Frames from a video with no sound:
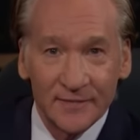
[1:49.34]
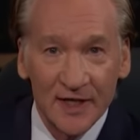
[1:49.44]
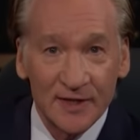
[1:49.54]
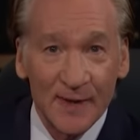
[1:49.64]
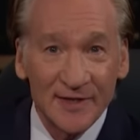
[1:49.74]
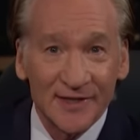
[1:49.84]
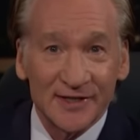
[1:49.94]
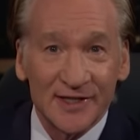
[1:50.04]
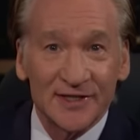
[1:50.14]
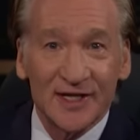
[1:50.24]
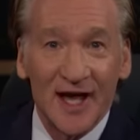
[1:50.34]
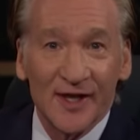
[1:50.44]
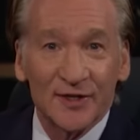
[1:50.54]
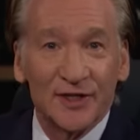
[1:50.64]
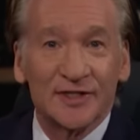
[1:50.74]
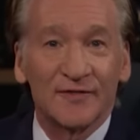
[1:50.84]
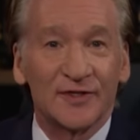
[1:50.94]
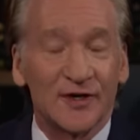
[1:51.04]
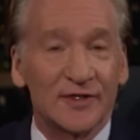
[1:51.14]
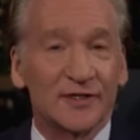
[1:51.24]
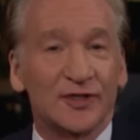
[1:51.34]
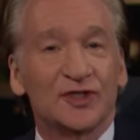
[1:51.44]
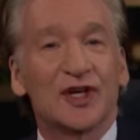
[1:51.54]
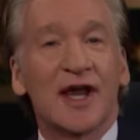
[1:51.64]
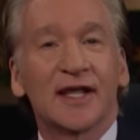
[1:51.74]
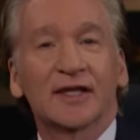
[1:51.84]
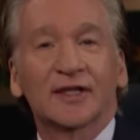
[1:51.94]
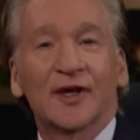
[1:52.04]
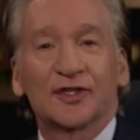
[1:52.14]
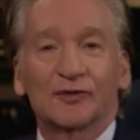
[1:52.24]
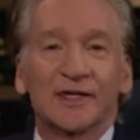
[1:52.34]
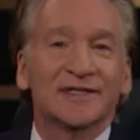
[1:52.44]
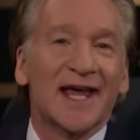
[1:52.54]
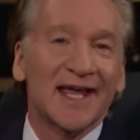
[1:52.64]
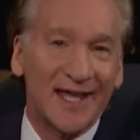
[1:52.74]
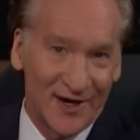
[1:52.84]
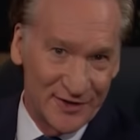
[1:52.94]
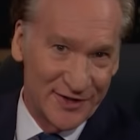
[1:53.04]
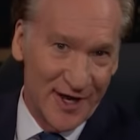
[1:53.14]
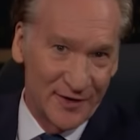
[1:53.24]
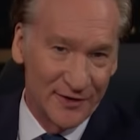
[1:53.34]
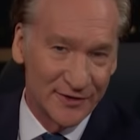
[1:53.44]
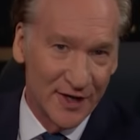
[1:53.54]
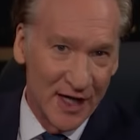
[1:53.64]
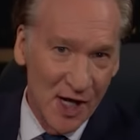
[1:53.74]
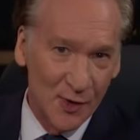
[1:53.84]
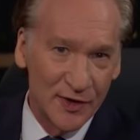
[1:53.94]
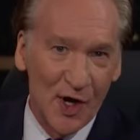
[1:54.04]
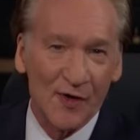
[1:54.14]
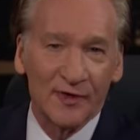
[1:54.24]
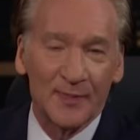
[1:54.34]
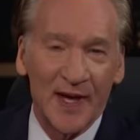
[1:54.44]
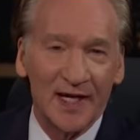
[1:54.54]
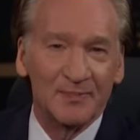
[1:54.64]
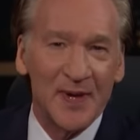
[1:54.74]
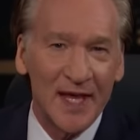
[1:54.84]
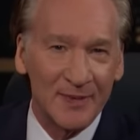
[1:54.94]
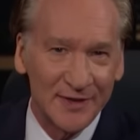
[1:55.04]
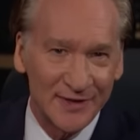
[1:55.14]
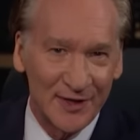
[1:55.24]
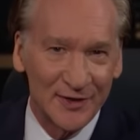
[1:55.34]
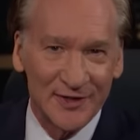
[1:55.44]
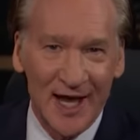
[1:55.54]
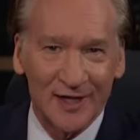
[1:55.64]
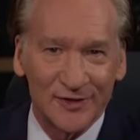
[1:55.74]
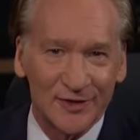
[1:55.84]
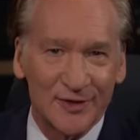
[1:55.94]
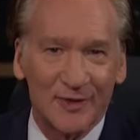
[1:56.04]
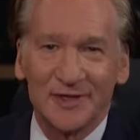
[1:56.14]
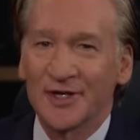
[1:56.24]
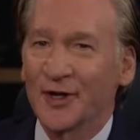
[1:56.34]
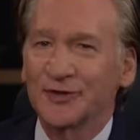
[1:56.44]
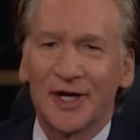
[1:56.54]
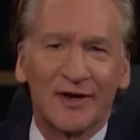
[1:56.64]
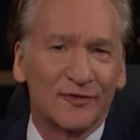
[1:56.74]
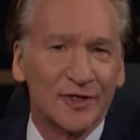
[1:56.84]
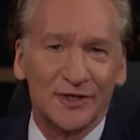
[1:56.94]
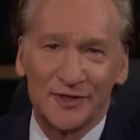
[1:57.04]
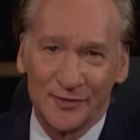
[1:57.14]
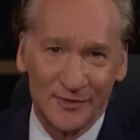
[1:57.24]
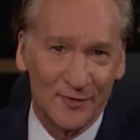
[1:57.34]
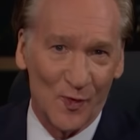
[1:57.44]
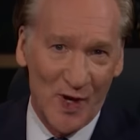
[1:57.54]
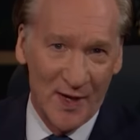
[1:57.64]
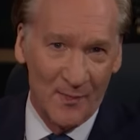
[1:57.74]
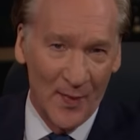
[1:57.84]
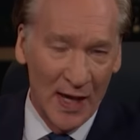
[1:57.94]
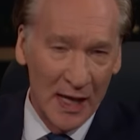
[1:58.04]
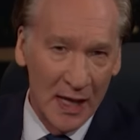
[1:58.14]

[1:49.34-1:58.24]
especially since colleges have turned into giant luxury daycare centers with overpaid babysitters anxious to indulge every student whim.